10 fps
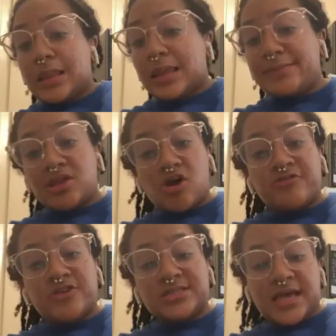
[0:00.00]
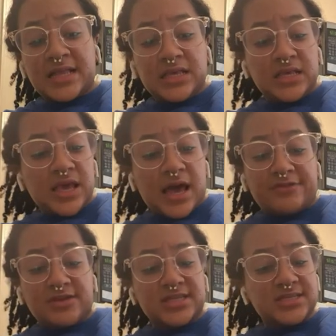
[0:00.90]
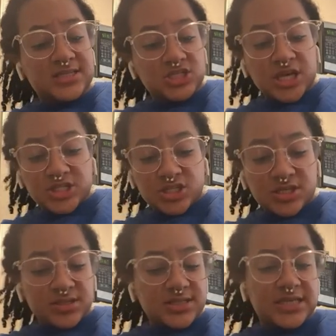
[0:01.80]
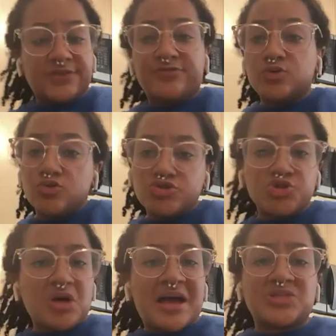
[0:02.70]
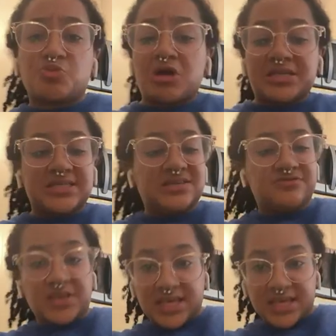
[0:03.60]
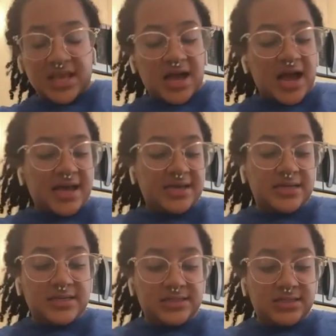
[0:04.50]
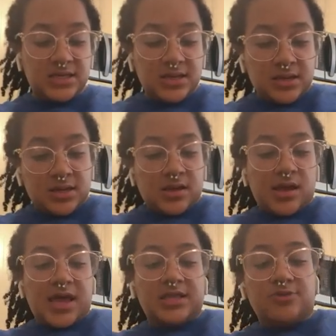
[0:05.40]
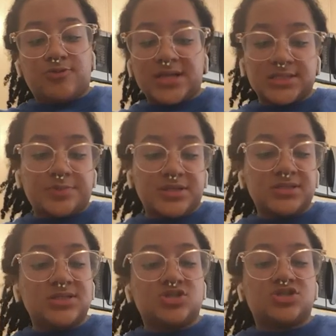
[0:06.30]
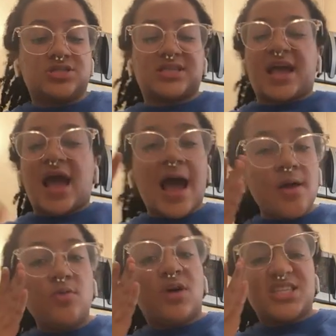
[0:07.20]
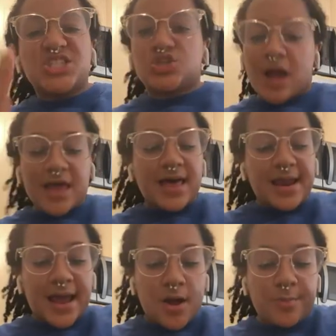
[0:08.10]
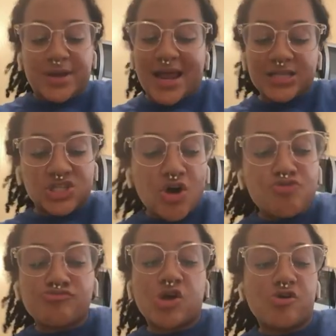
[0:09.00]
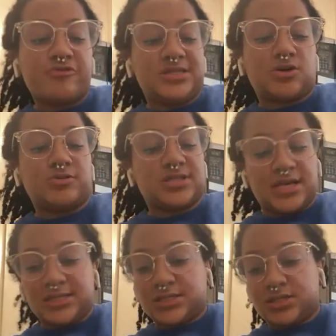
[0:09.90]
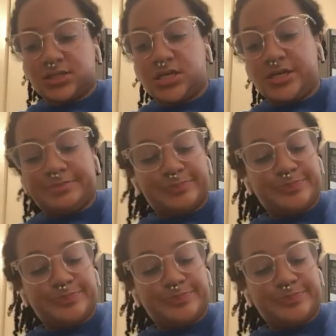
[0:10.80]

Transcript: Let me know if there's any, if there's any suggestions, any foods you guys want to see veganized. Any recipes you're just like, I want to try that out, but I don't know if it's going to taste good.